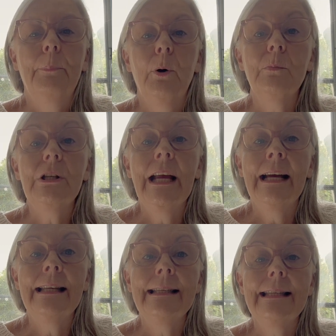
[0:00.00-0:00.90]
Bombed
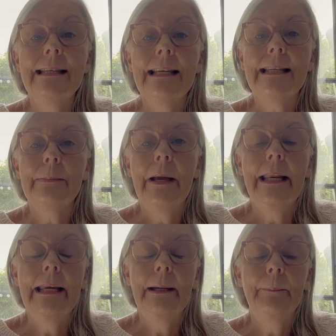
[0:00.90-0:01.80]
Yarns in
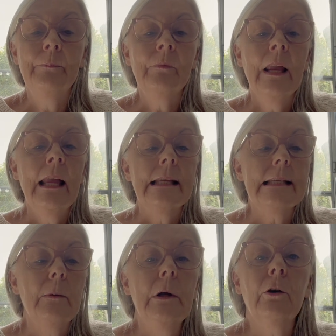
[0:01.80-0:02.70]
Tasmania.
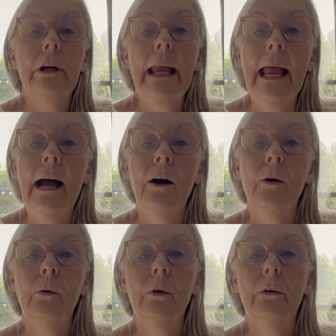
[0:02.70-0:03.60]
So we got
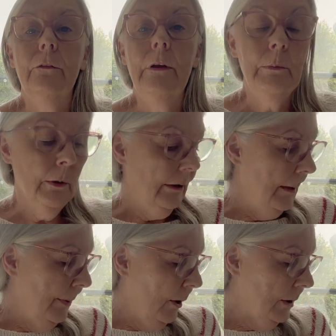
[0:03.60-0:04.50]
our February
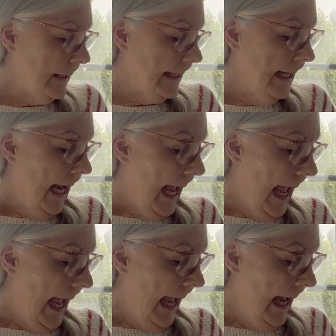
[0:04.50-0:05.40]
box,
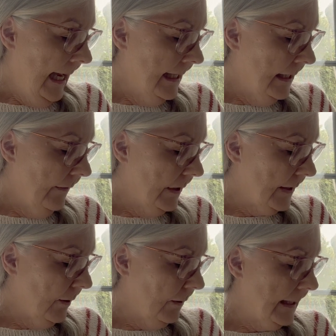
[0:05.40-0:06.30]
and the
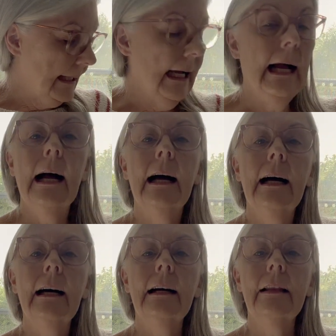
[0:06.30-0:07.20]
socks
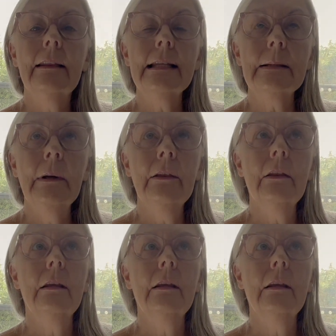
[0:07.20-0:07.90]
are this month.